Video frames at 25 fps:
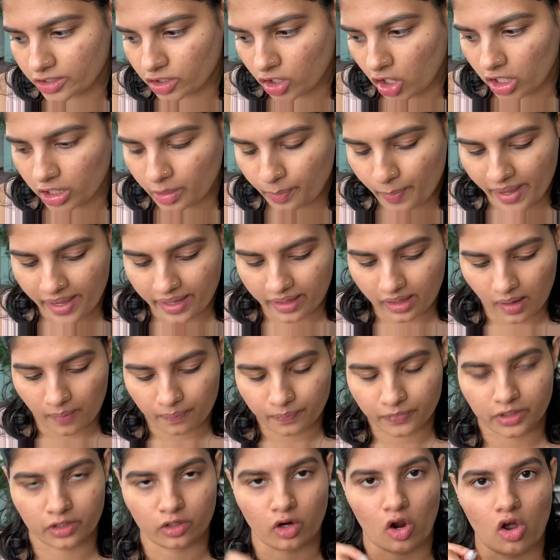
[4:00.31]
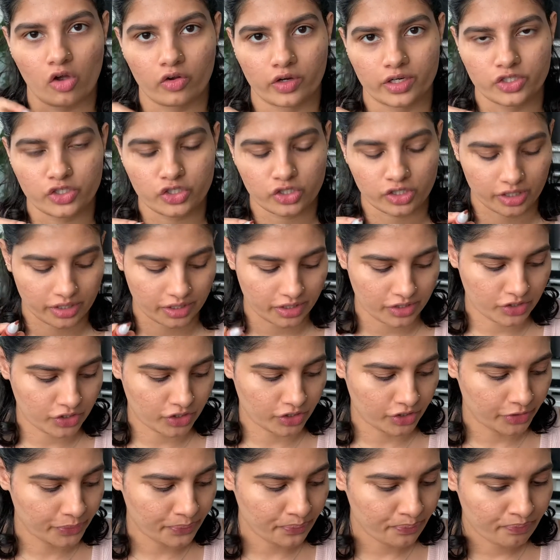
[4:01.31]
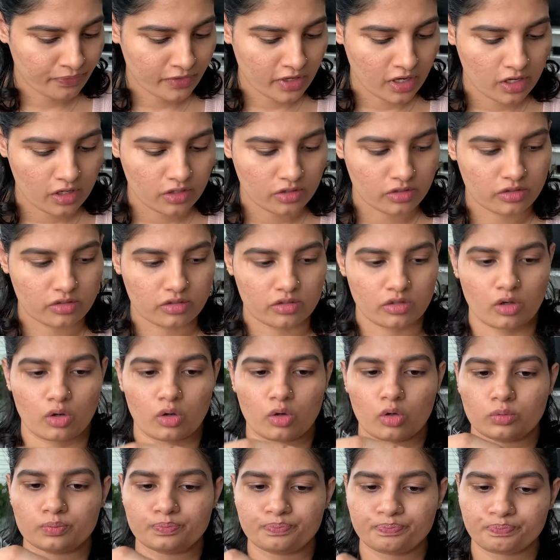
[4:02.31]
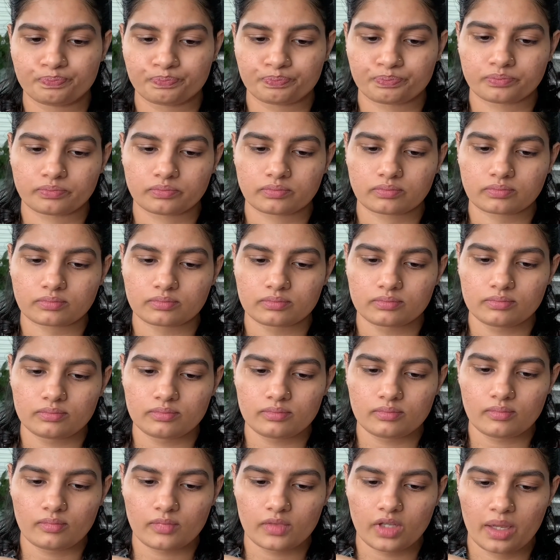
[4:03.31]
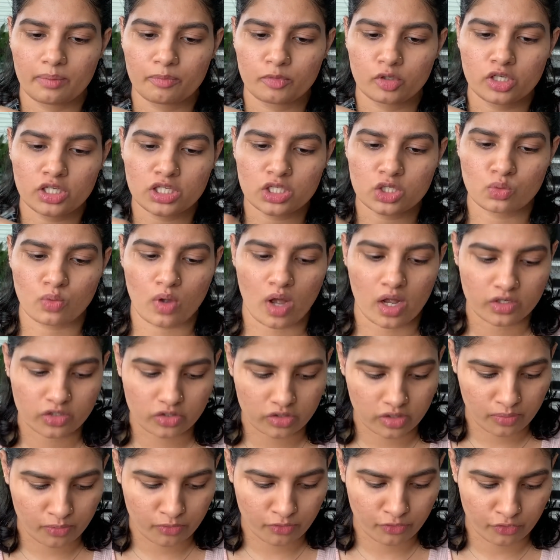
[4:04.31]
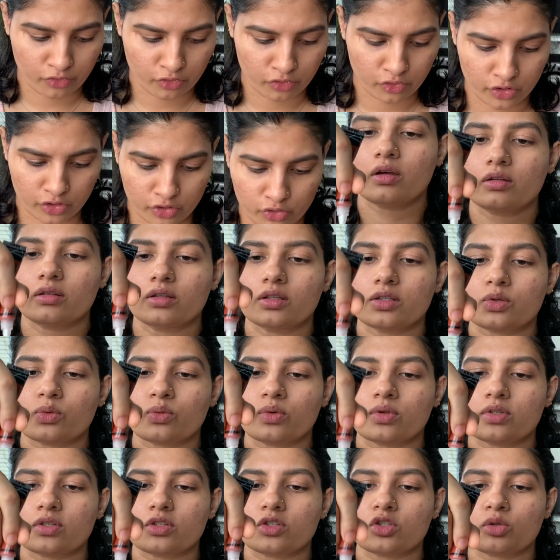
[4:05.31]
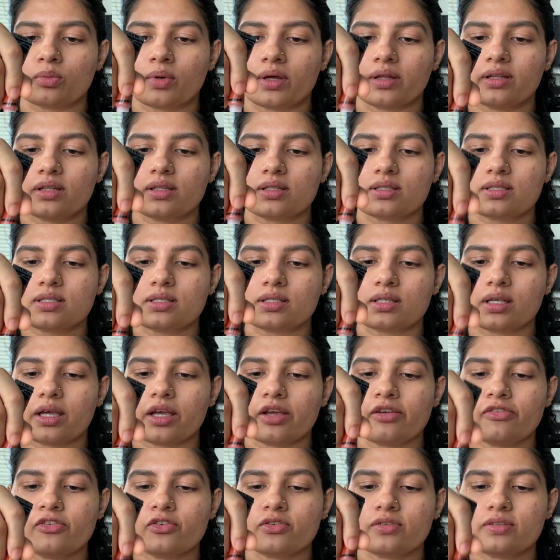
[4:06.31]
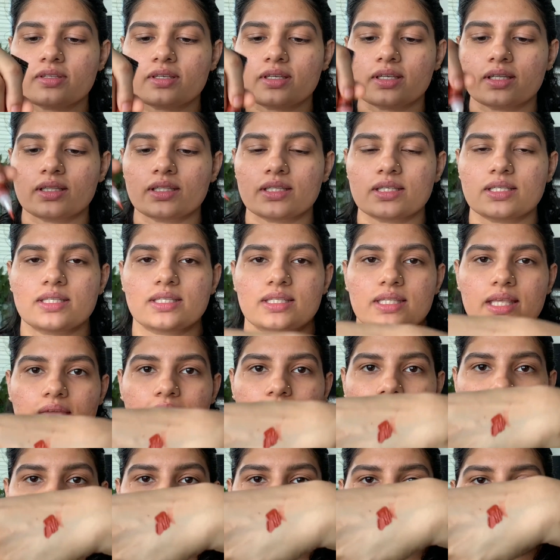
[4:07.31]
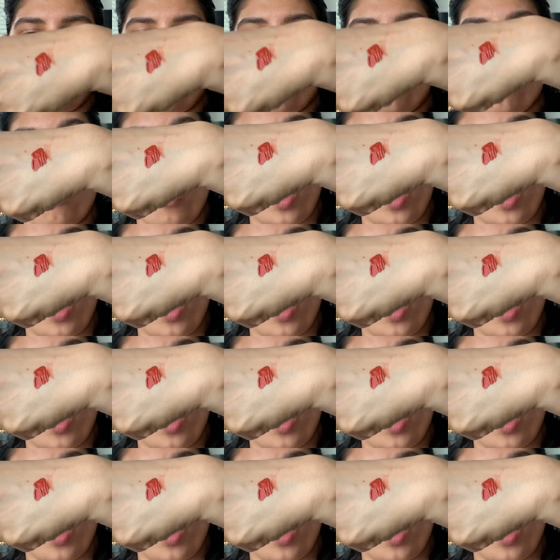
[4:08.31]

not pick up their orange corrector, so I'm gonna swatch them for you. Squeeze it, and if you see, this is a